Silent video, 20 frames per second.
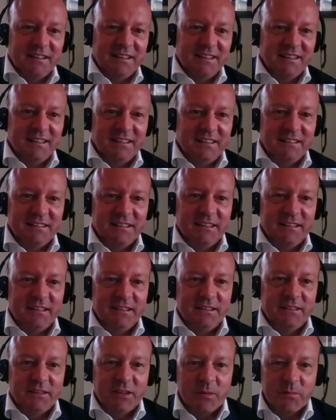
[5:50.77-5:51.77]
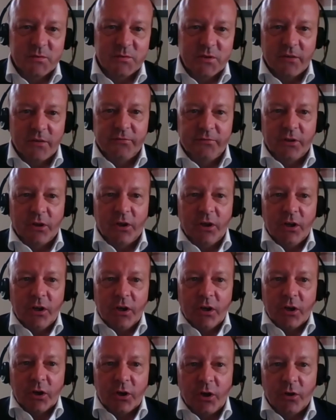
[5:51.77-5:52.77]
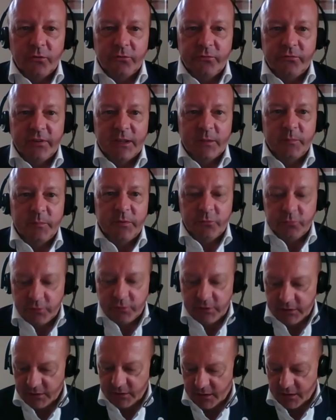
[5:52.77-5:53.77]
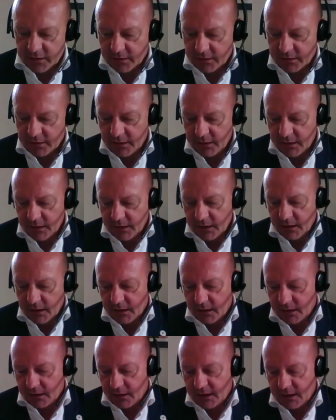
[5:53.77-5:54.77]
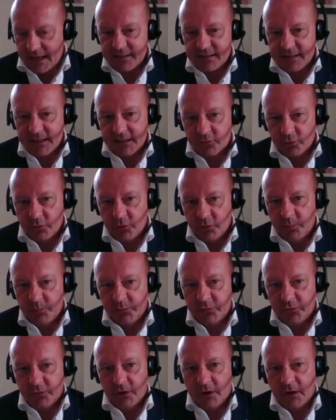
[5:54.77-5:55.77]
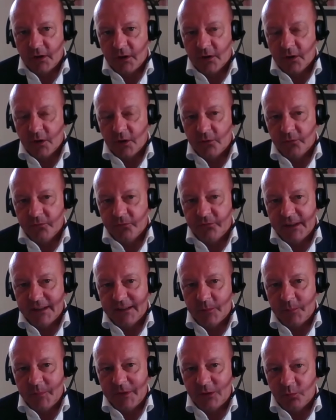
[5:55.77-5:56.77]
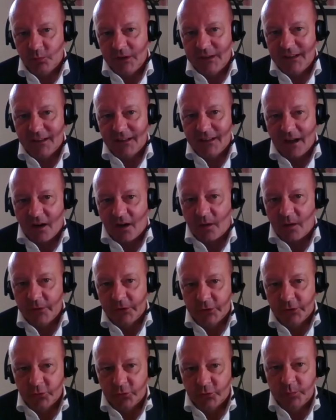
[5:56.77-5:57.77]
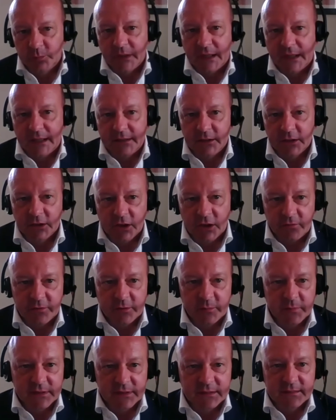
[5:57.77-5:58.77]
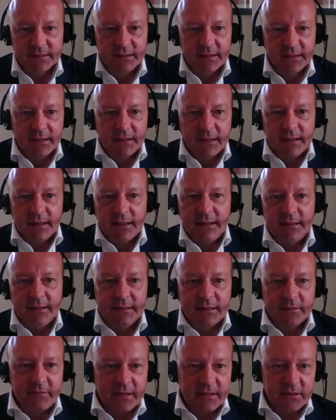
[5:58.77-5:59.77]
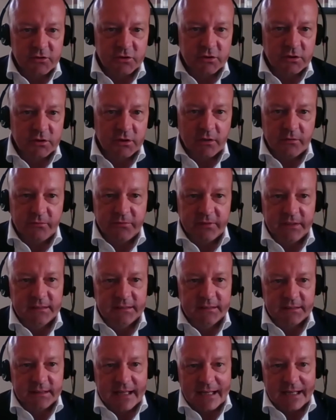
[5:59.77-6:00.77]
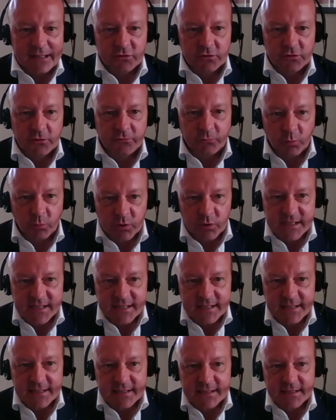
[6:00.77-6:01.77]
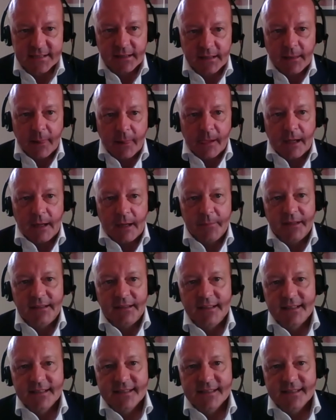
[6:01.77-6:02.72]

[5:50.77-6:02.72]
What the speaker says: in terms of conflict between ethnic groups, conflict between armed group and the government, intervention of international forces. I mean, these